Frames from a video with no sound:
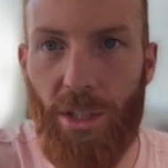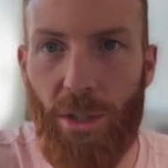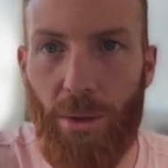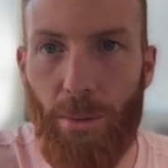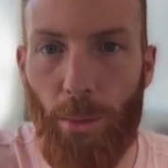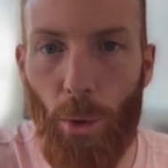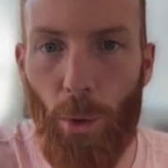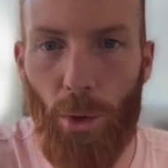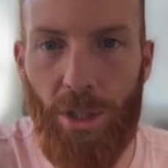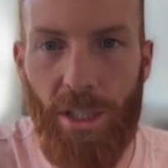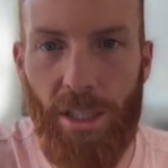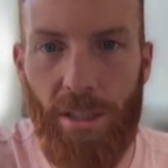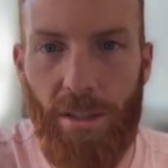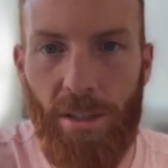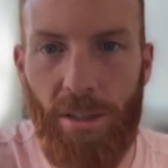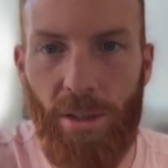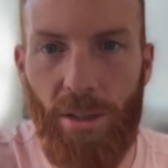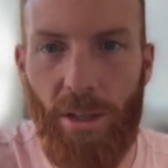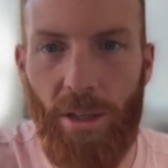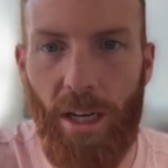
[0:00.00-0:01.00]
Portant
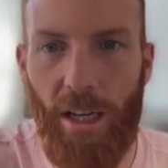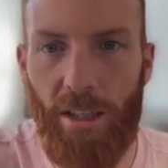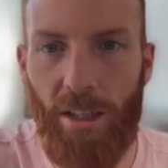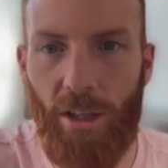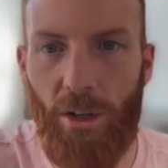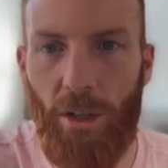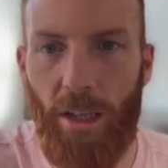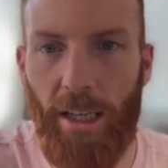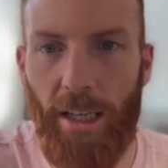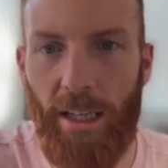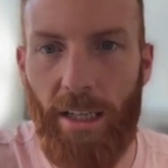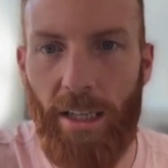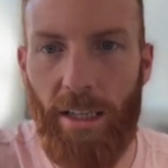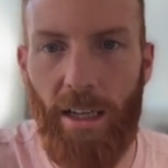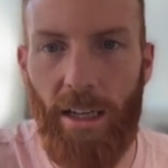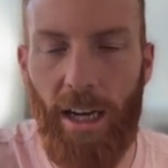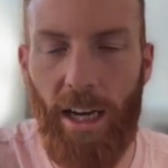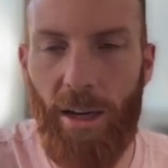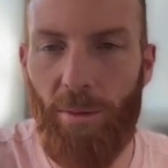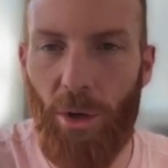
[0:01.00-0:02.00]
and click
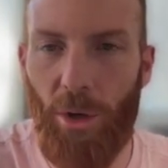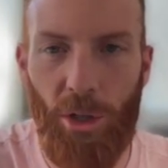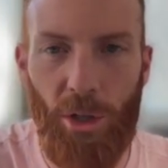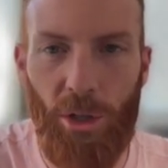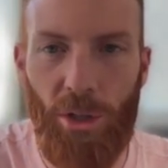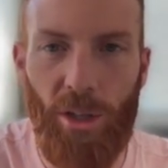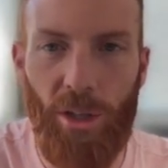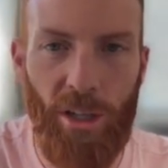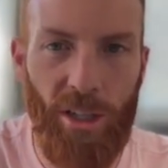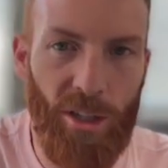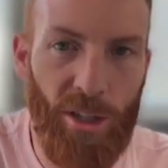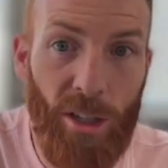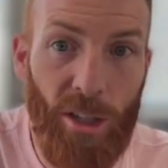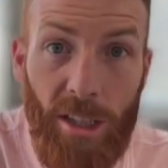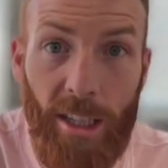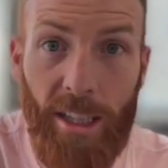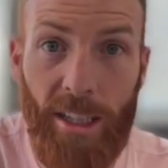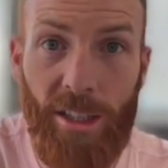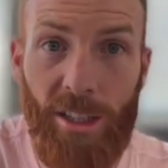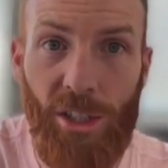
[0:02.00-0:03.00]

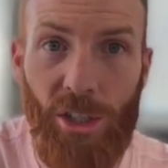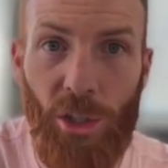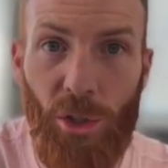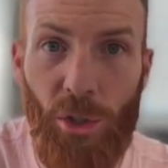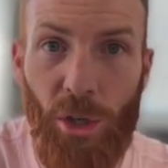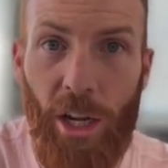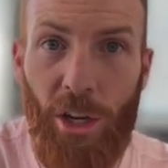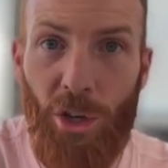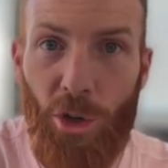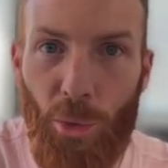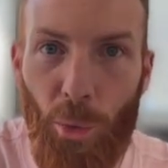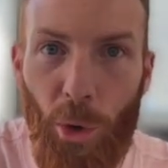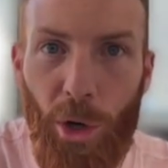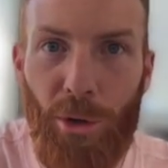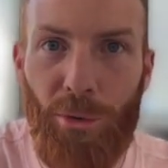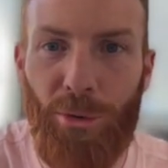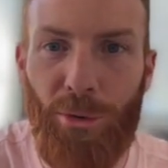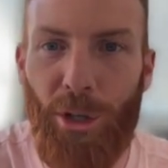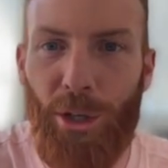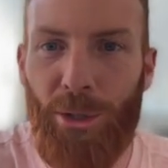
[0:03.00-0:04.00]
to create a new
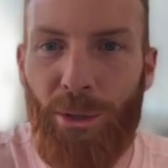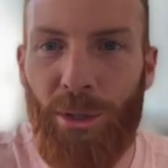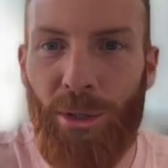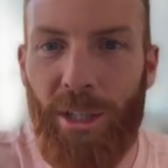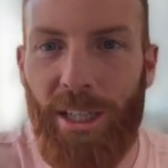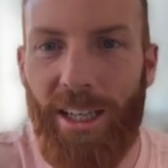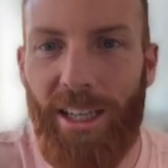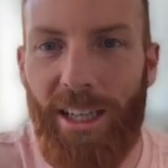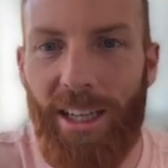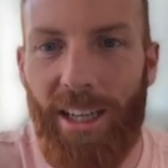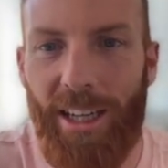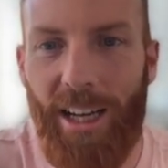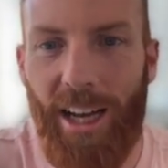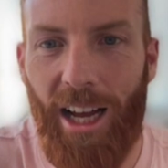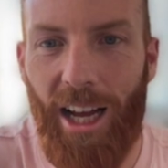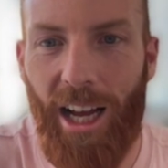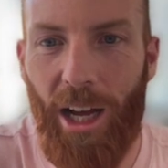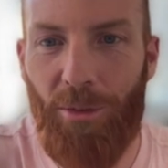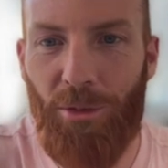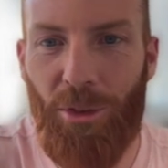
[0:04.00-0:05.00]
workflow.
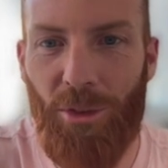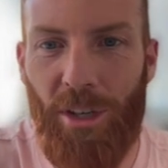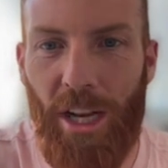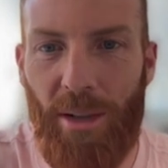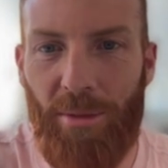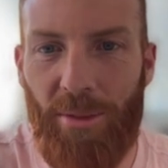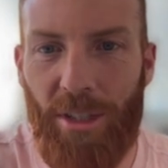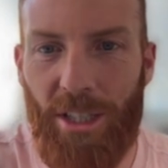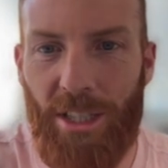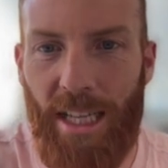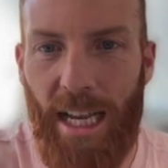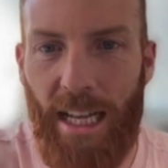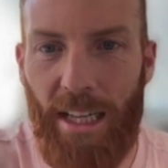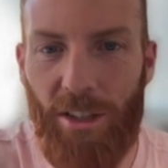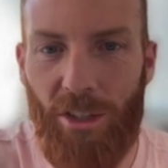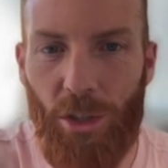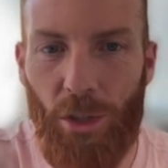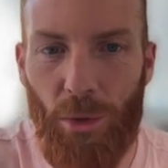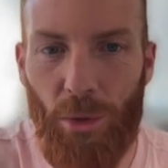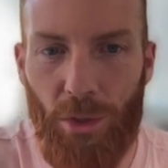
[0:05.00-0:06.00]
Name this Tally
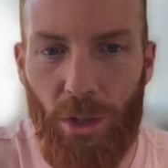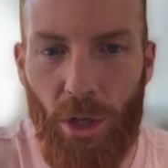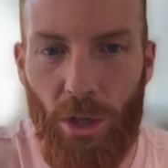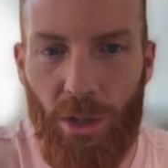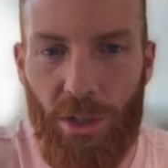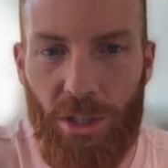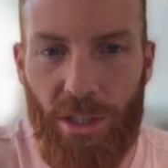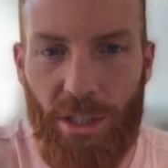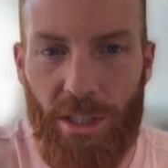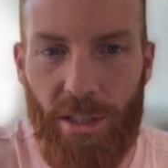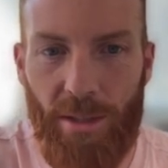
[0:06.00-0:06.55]
to Google Docs.